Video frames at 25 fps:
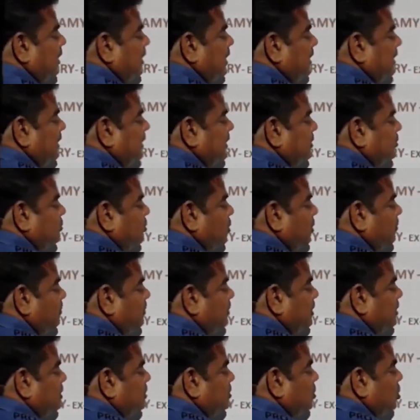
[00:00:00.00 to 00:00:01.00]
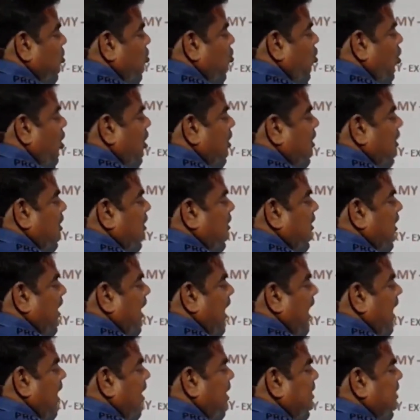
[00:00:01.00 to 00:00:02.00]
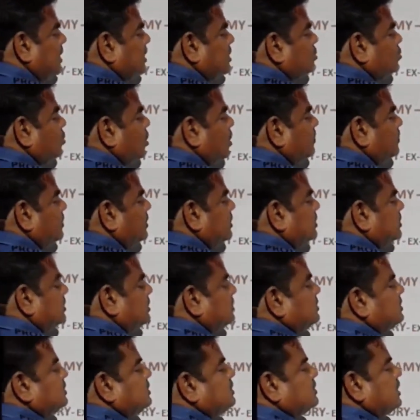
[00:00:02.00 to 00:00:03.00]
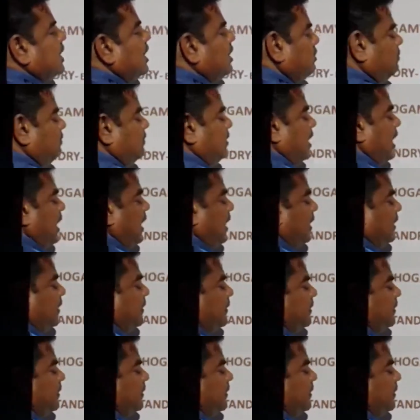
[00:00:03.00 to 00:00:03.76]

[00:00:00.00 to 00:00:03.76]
in case of this cotton, and in case of this salvia.